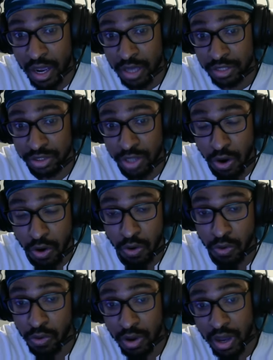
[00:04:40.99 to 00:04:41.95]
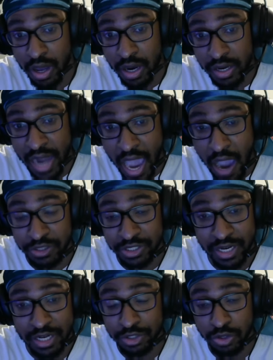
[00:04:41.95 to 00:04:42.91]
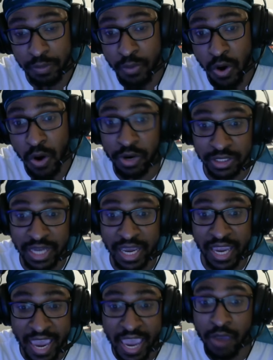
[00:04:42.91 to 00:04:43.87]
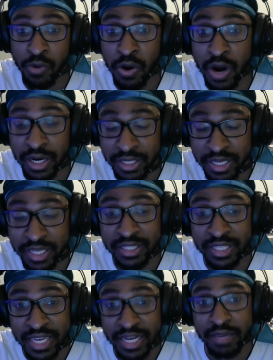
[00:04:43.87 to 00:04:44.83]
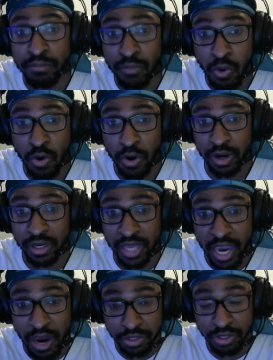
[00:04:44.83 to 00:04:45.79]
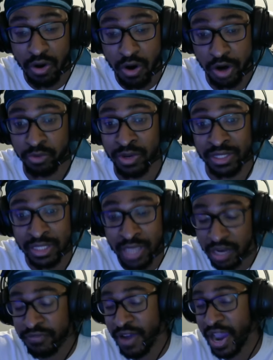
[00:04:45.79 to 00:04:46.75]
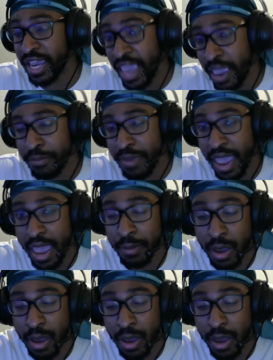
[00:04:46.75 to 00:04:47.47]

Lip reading: So now it's getting to the point where it's like, hey, we're going to be needing more character cards with nullify impact,